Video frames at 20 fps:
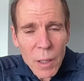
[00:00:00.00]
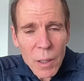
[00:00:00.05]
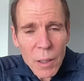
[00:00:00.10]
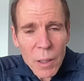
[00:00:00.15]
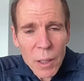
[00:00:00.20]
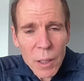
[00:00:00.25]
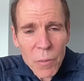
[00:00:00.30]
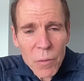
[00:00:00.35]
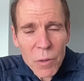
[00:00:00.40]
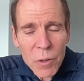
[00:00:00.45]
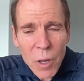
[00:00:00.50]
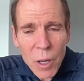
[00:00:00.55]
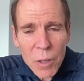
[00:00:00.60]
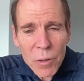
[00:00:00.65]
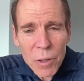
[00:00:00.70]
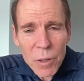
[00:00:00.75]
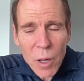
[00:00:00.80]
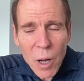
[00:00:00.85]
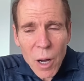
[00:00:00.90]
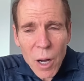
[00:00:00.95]
gives
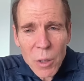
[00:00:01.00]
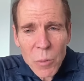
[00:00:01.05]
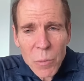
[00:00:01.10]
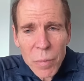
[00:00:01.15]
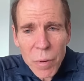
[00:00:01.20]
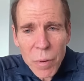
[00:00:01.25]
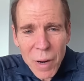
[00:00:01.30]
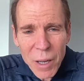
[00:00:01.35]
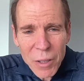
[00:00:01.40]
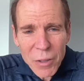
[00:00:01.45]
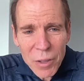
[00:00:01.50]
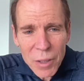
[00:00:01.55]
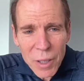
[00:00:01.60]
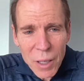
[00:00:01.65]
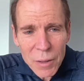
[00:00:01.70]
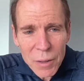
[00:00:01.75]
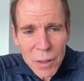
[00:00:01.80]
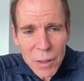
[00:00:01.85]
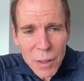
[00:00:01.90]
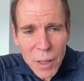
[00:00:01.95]
us an
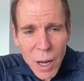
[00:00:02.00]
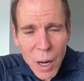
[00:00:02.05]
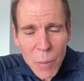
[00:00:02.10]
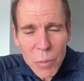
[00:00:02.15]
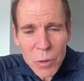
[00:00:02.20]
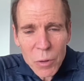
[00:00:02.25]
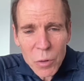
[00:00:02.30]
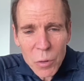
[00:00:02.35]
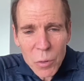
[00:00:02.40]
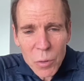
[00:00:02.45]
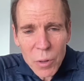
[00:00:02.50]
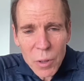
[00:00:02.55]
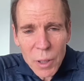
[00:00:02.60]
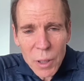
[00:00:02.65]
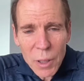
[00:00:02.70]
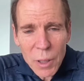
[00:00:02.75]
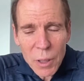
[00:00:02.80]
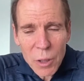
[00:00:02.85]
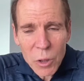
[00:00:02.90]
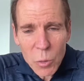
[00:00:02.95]
unprecedented
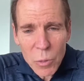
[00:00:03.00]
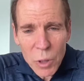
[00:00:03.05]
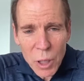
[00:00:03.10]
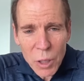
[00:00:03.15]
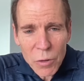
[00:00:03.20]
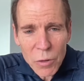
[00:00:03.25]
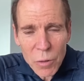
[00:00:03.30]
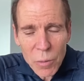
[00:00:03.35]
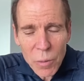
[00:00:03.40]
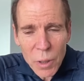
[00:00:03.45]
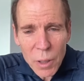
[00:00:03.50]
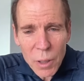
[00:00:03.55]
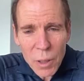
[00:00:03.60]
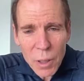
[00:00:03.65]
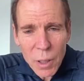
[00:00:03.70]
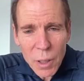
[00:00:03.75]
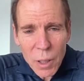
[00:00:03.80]
opportunity in human history